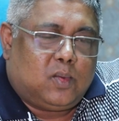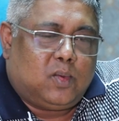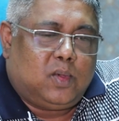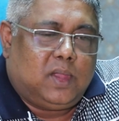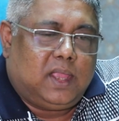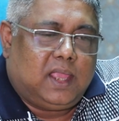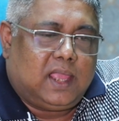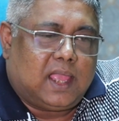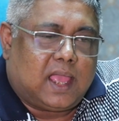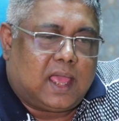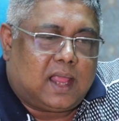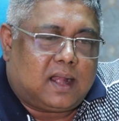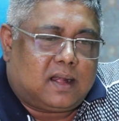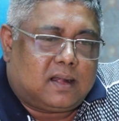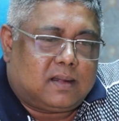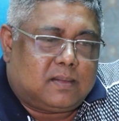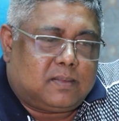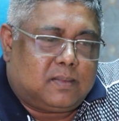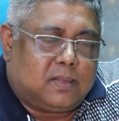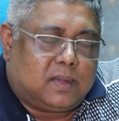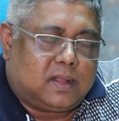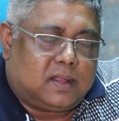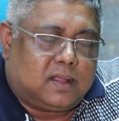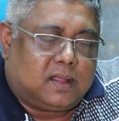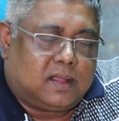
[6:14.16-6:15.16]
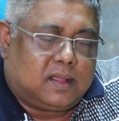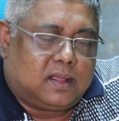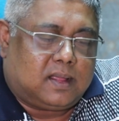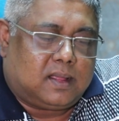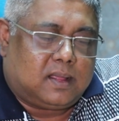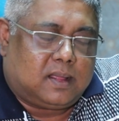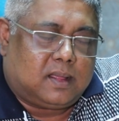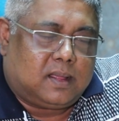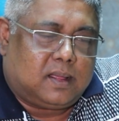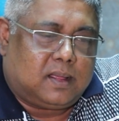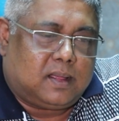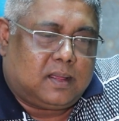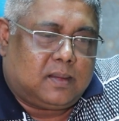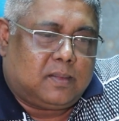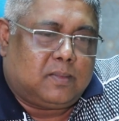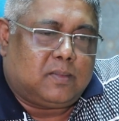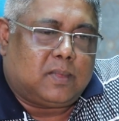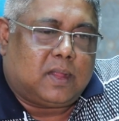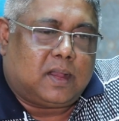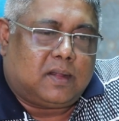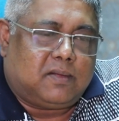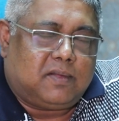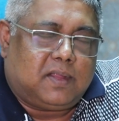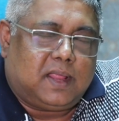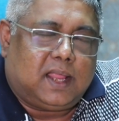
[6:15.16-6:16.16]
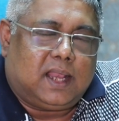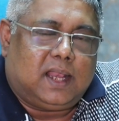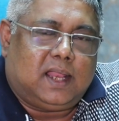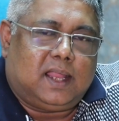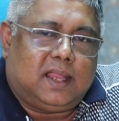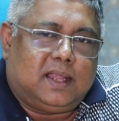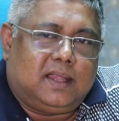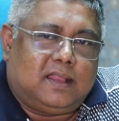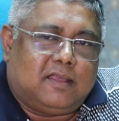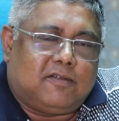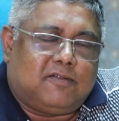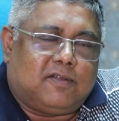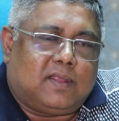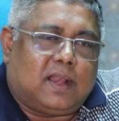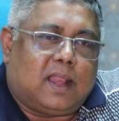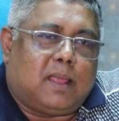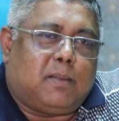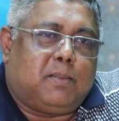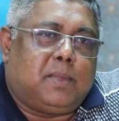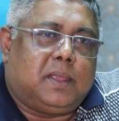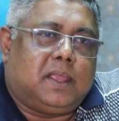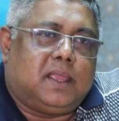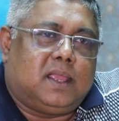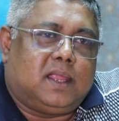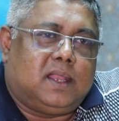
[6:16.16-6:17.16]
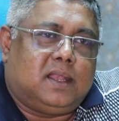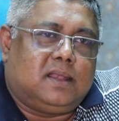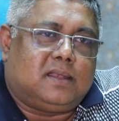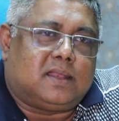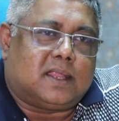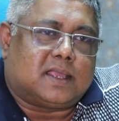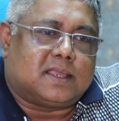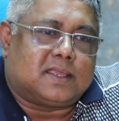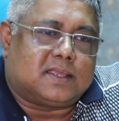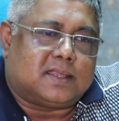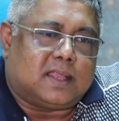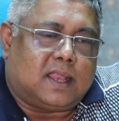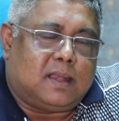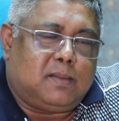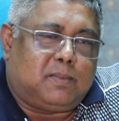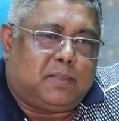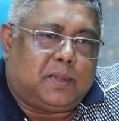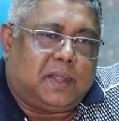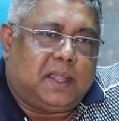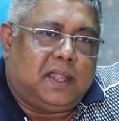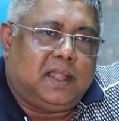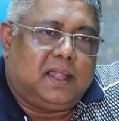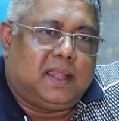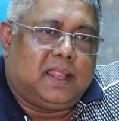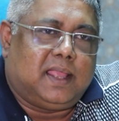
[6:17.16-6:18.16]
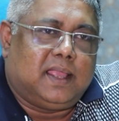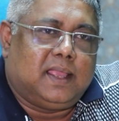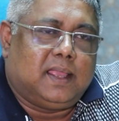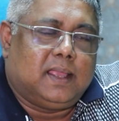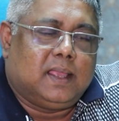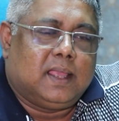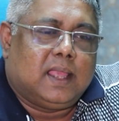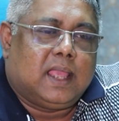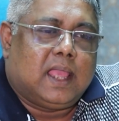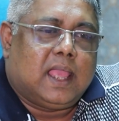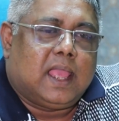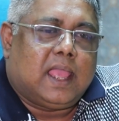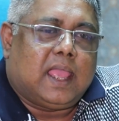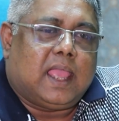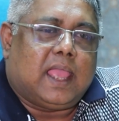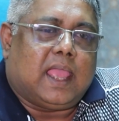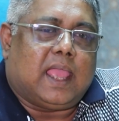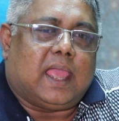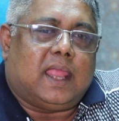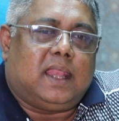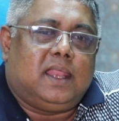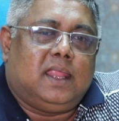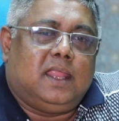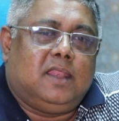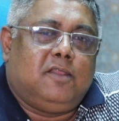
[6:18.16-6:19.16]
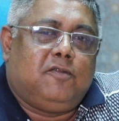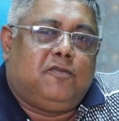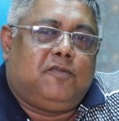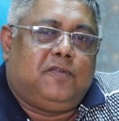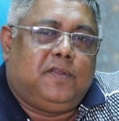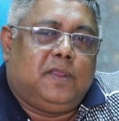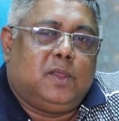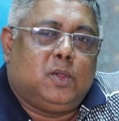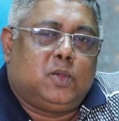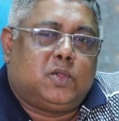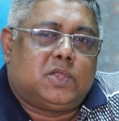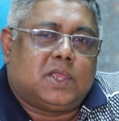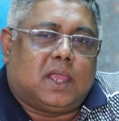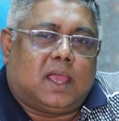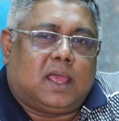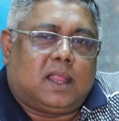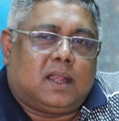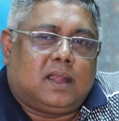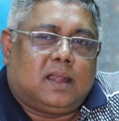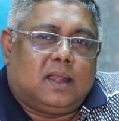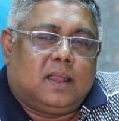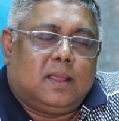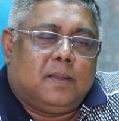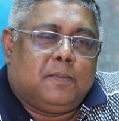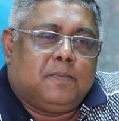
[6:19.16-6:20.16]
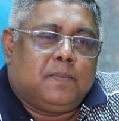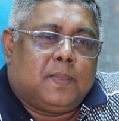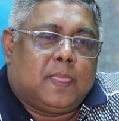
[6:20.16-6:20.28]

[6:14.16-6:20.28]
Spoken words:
we are really developing in textile printing, and in future,